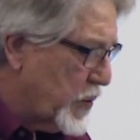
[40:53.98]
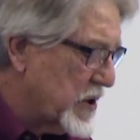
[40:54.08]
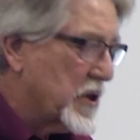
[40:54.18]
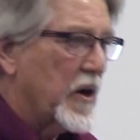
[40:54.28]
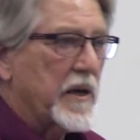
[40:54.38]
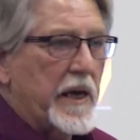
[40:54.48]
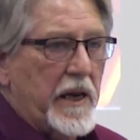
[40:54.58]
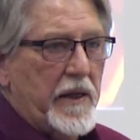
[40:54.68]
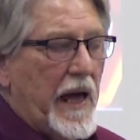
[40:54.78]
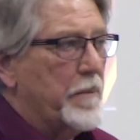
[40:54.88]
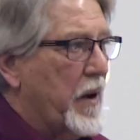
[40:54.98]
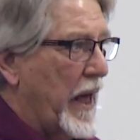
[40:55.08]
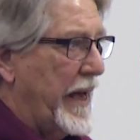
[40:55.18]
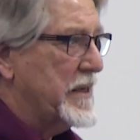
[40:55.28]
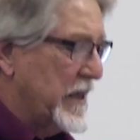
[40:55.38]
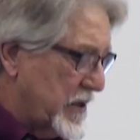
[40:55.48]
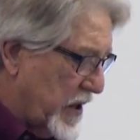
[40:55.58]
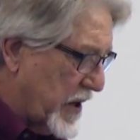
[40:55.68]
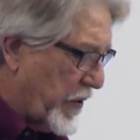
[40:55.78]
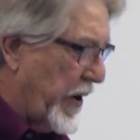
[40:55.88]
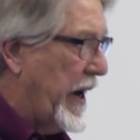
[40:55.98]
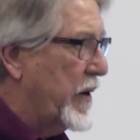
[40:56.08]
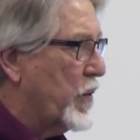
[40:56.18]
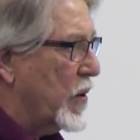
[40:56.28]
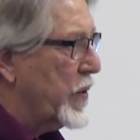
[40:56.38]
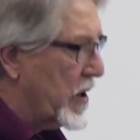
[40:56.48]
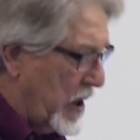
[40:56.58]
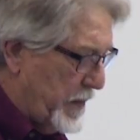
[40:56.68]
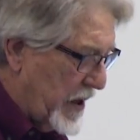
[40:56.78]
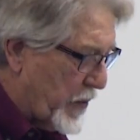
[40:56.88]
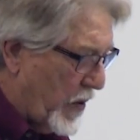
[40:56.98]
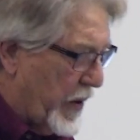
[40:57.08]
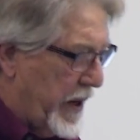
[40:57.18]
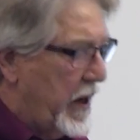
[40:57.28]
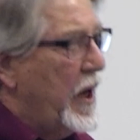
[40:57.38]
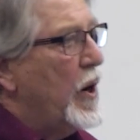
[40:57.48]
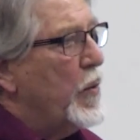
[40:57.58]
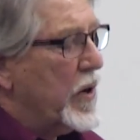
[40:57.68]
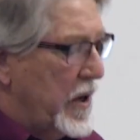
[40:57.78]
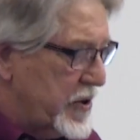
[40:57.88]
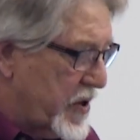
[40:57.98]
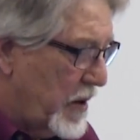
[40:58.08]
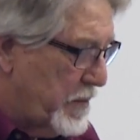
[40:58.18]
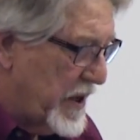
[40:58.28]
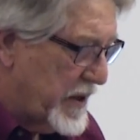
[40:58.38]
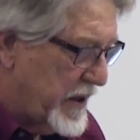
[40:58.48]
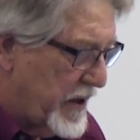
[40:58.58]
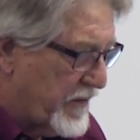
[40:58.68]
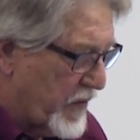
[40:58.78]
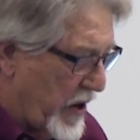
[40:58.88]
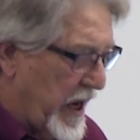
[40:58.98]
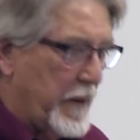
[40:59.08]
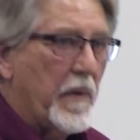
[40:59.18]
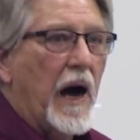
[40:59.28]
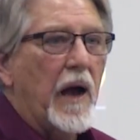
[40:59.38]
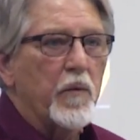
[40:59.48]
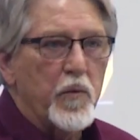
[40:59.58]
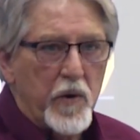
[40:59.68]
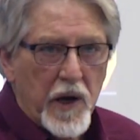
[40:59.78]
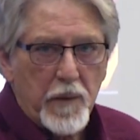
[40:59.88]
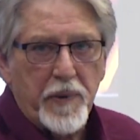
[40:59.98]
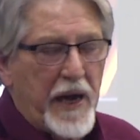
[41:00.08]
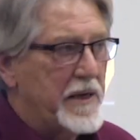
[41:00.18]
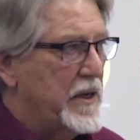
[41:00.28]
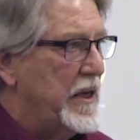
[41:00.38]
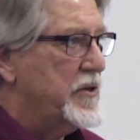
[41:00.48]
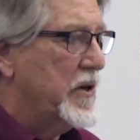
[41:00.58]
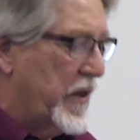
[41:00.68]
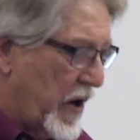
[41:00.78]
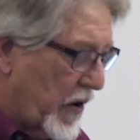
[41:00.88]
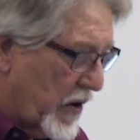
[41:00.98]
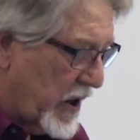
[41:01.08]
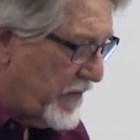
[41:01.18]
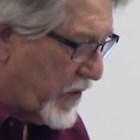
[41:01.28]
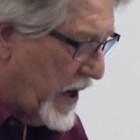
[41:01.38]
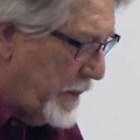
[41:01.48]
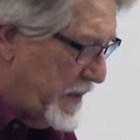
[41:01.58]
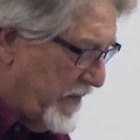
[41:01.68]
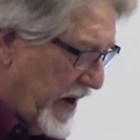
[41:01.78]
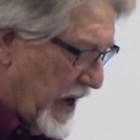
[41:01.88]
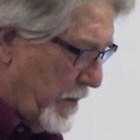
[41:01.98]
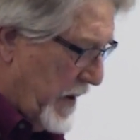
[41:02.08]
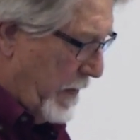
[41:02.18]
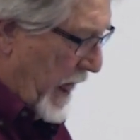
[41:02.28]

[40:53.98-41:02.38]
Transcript: we start getting that plant into the ground where we're going to be growing it, we're going to start building the frame. I really pay attention to the early frame development.